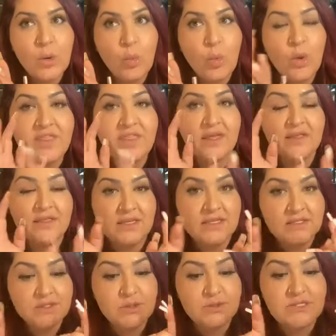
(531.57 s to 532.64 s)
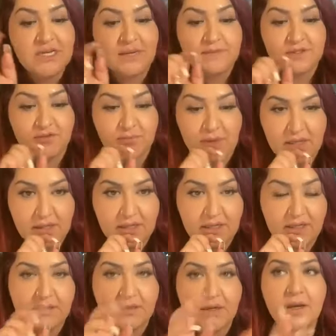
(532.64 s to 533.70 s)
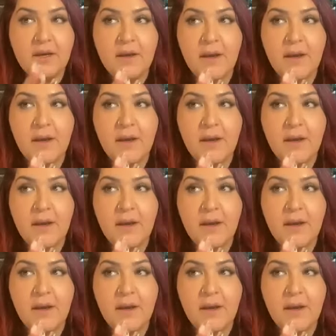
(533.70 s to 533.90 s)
within these two types of melanin.